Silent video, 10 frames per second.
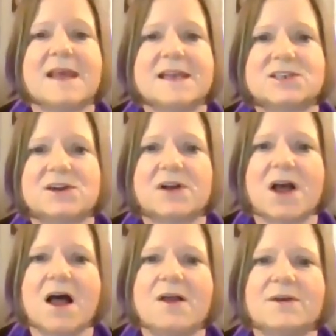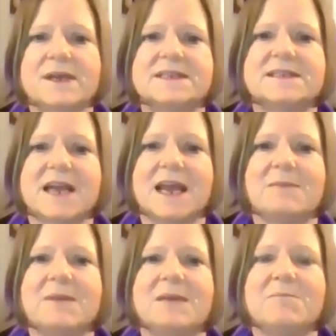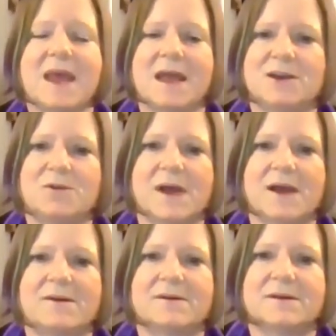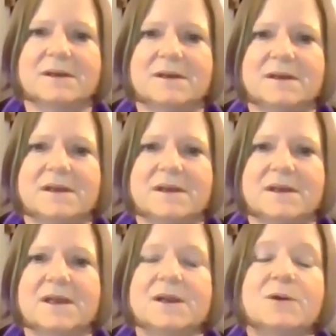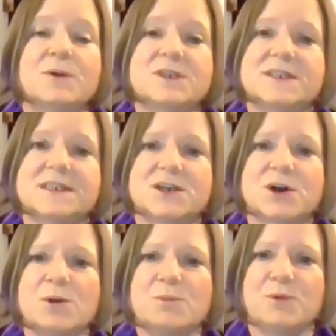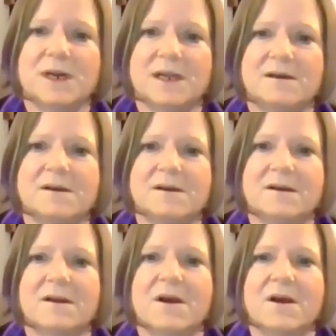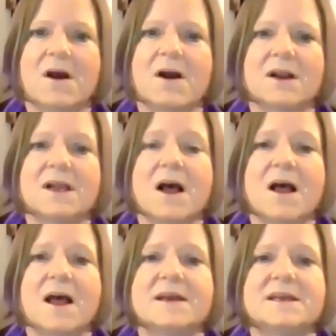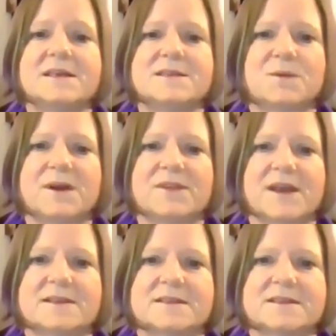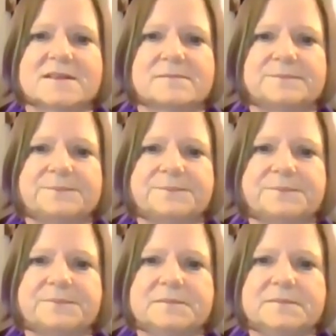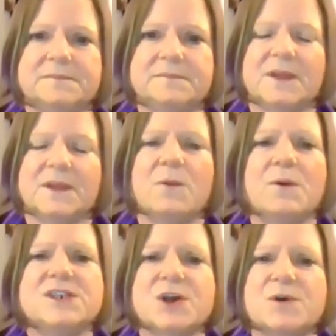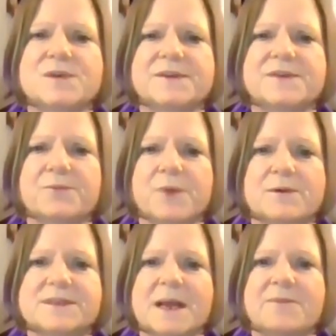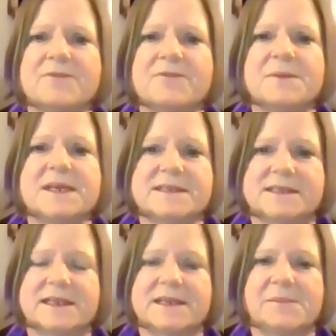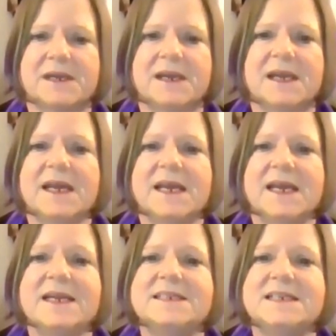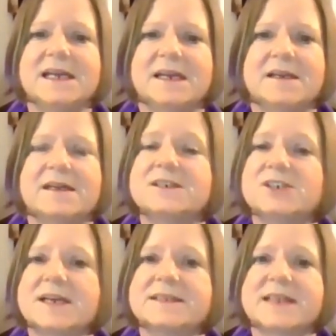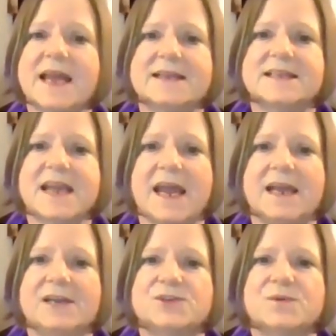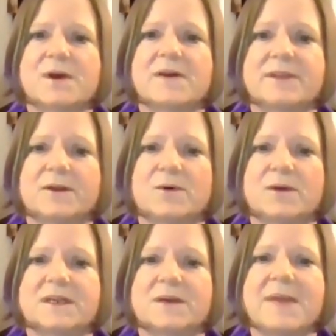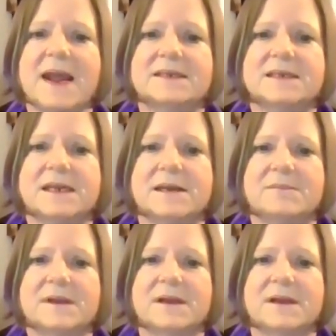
they shall call his name Emmanuel, which is interpreted, Our God is with us. When Joseph rose up from his sleep, he did just as the angel of the Lord commanded him,